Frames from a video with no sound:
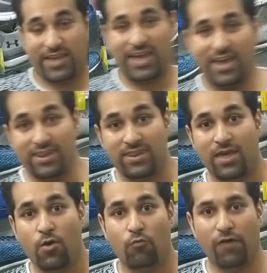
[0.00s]
again,
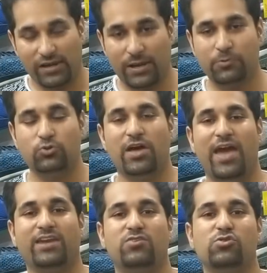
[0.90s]
welcome to the
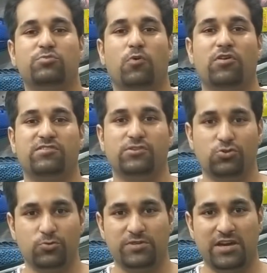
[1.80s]
Enqueue Sports
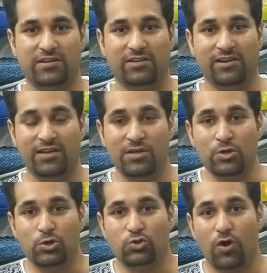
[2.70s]
YouTube channel.
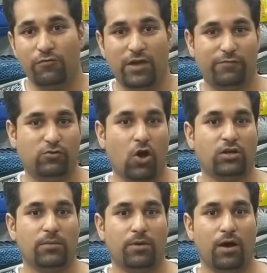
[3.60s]
Now we have
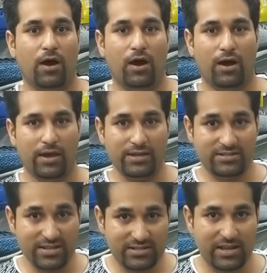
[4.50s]
talked in
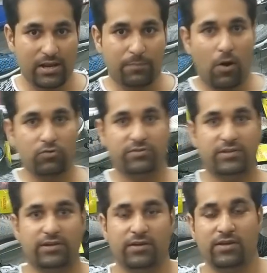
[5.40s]
detail about
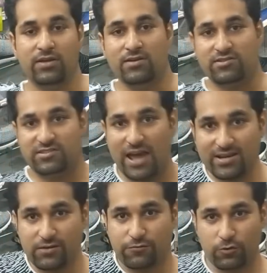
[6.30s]
the
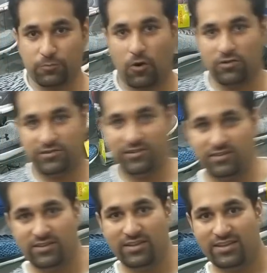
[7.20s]
standard footballs.
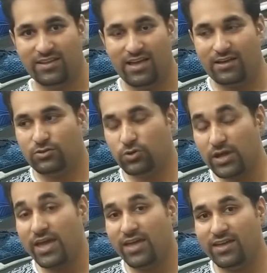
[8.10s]

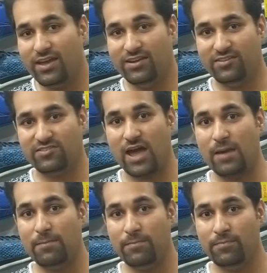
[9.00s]
Today it is
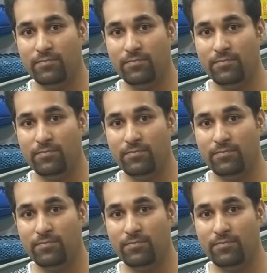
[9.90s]
time